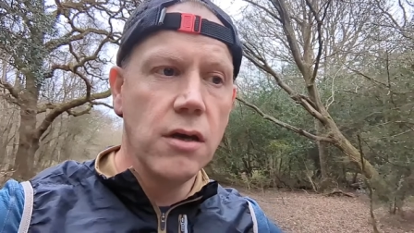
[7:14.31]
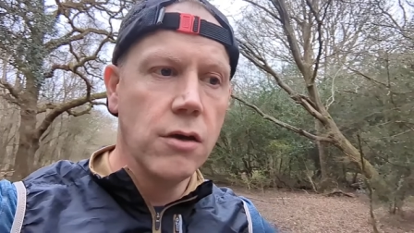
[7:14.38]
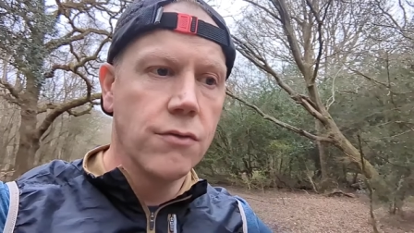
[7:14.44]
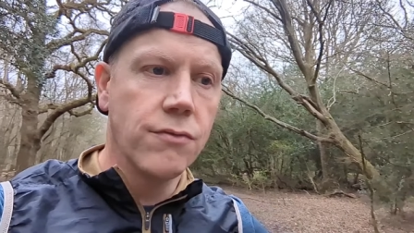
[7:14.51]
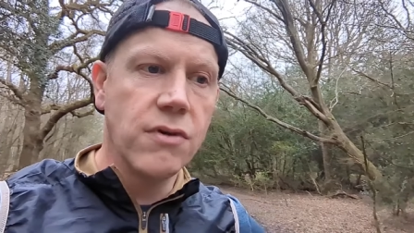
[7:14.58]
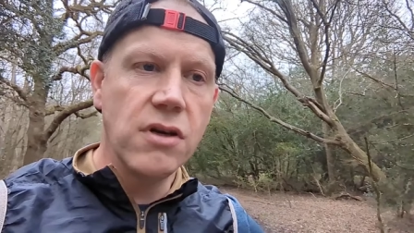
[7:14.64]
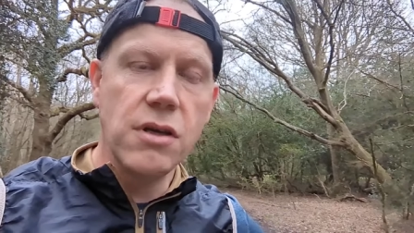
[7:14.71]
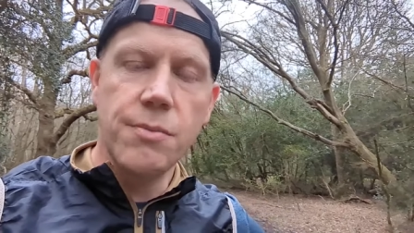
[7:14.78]

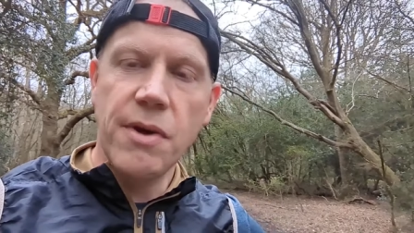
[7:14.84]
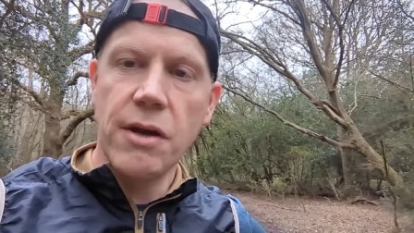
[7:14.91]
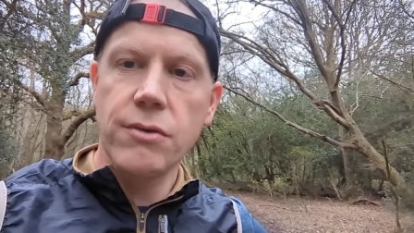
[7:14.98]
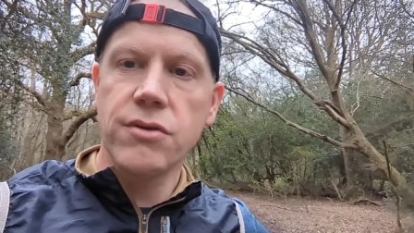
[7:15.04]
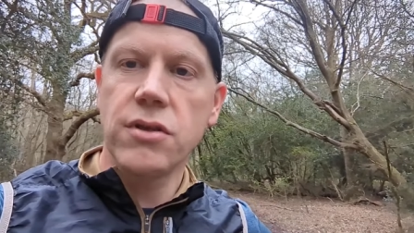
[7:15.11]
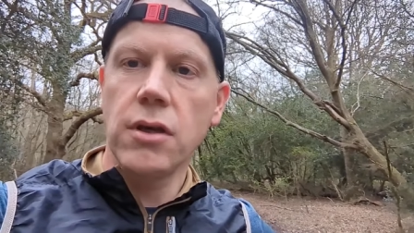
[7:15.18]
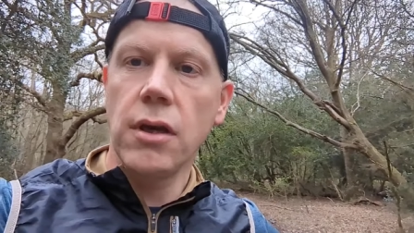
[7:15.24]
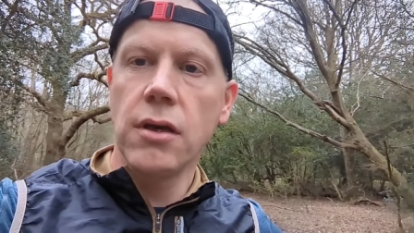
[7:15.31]
really
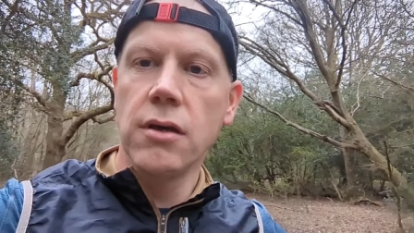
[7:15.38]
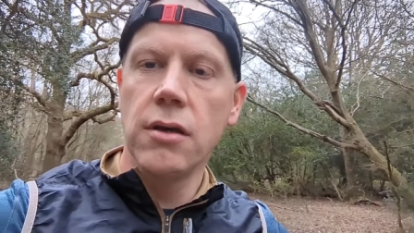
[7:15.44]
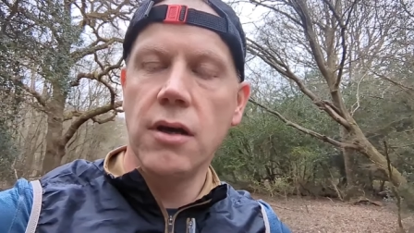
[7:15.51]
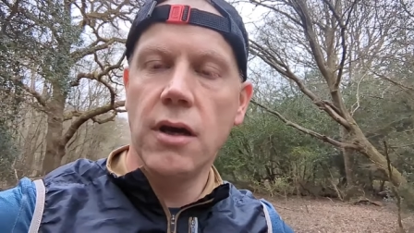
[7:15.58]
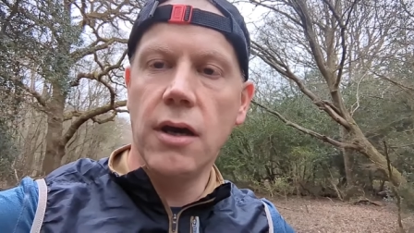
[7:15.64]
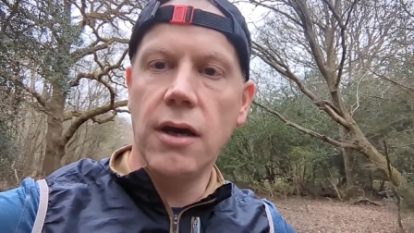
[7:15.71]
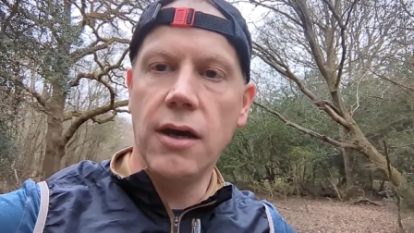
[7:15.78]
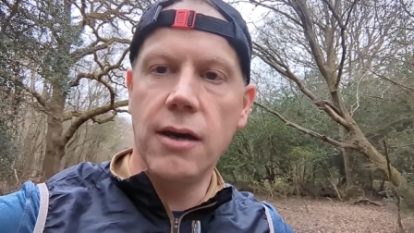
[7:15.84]
bouncy,
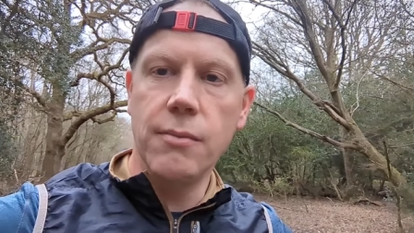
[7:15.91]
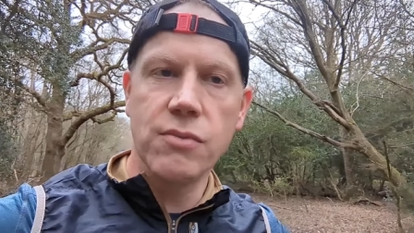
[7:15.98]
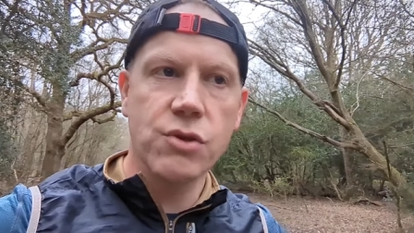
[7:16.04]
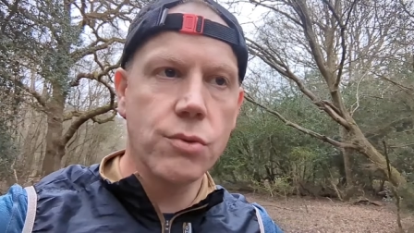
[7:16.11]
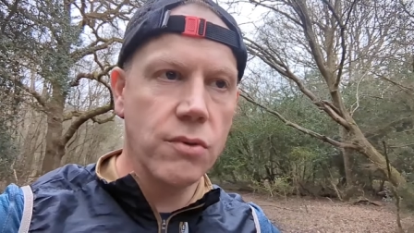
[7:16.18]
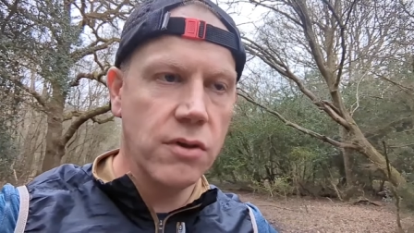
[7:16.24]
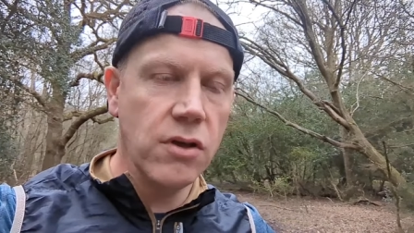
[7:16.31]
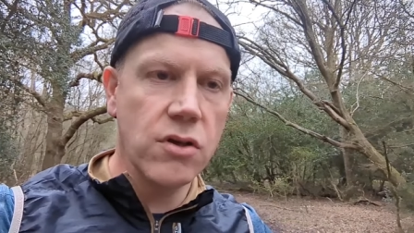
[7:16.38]
um, it's
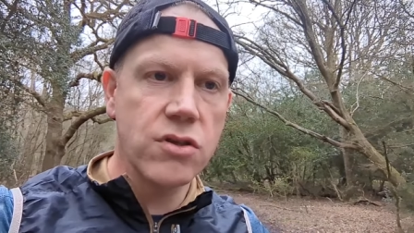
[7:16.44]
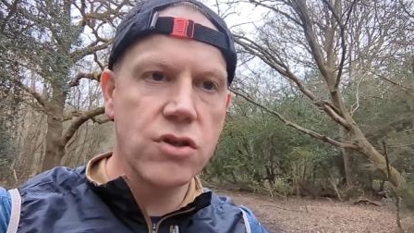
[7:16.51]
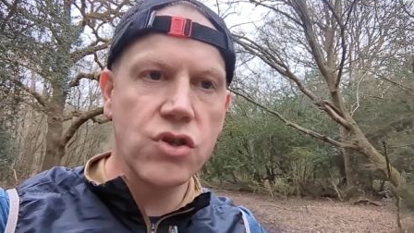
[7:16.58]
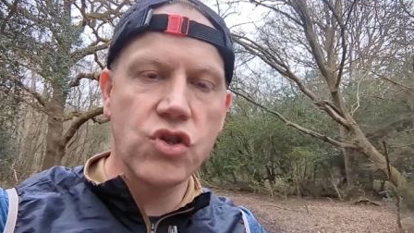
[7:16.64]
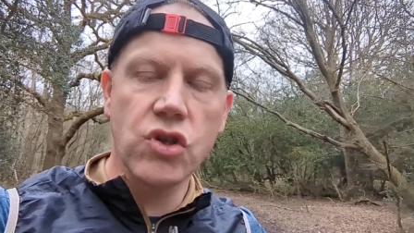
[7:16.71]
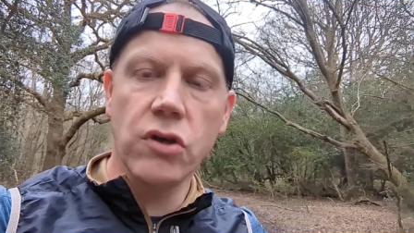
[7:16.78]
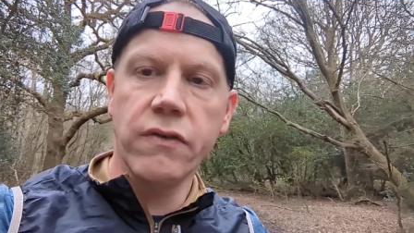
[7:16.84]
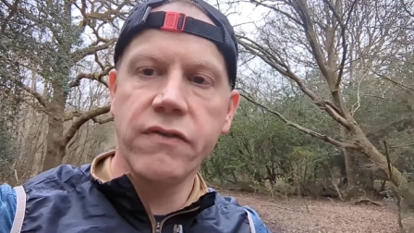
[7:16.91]
quite nice and
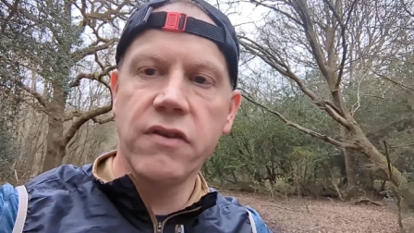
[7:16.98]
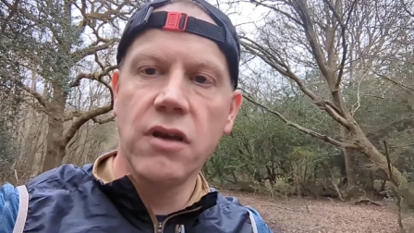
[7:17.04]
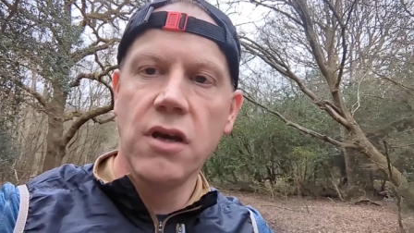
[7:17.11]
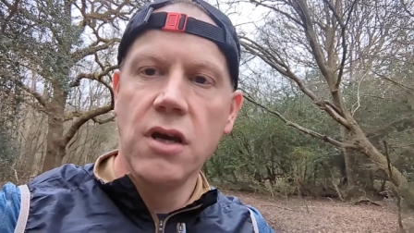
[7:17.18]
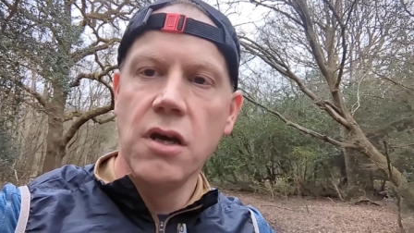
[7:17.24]
soft.